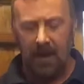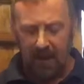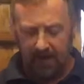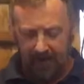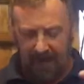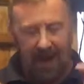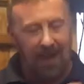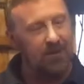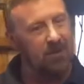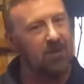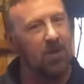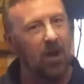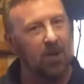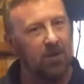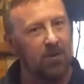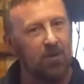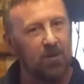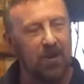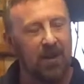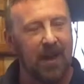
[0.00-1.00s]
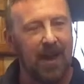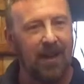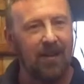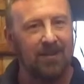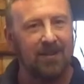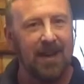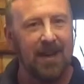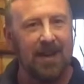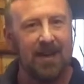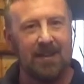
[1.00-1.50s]
They have started this with the
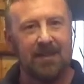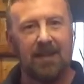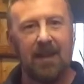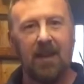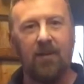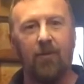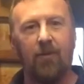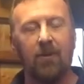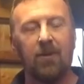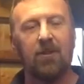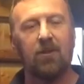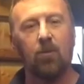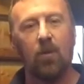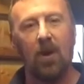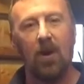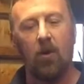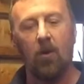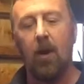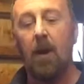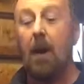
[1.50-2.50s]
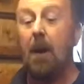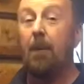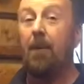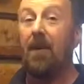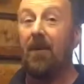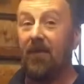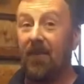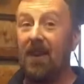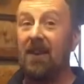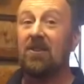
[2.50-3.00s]
Kawasaki's later on as well,
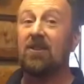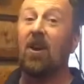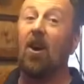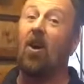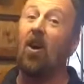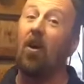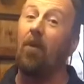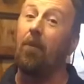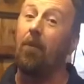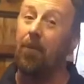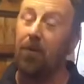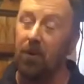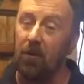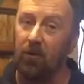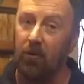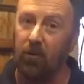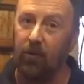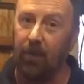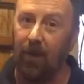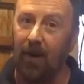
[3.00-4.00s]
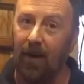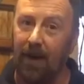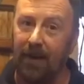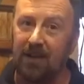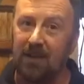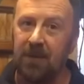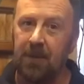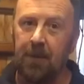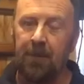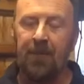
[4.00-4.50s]
but these are beautiful
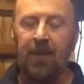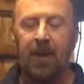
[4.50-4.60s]
bikes.